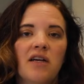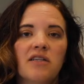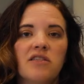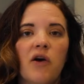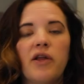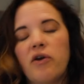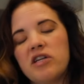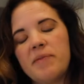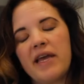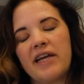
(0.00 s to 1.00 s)
So in order
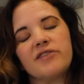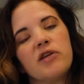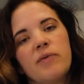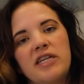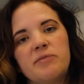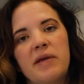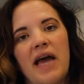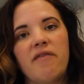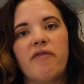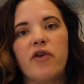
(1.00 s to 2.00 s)
to make a sweet recipe,
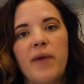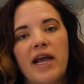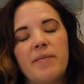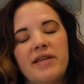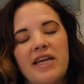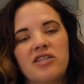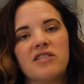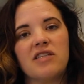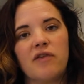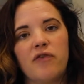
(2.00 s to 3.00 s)
I have a few
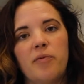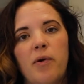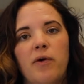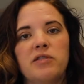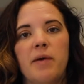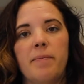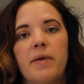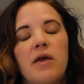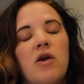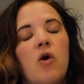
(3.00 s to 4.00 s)
recommendations in the full post, but
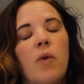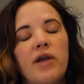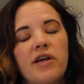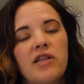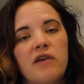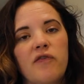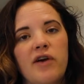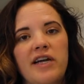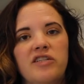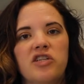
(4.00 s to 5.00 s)
what you're going to look
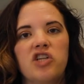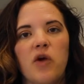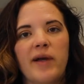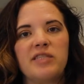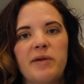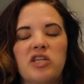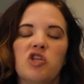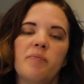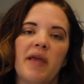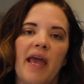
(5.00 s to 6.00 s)
for is your dough recipe
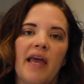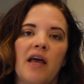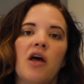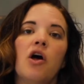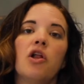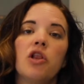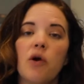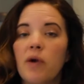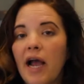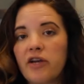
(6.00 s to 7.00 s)
should be a
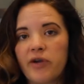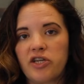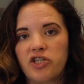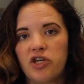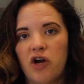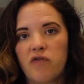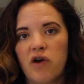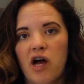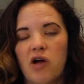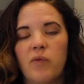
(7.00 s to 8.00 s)
lower hydration
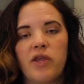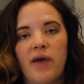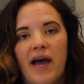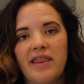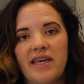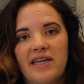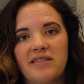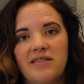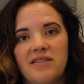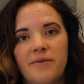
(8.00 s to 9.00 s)
overall when you add
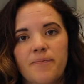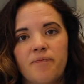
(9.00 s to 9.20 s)
this.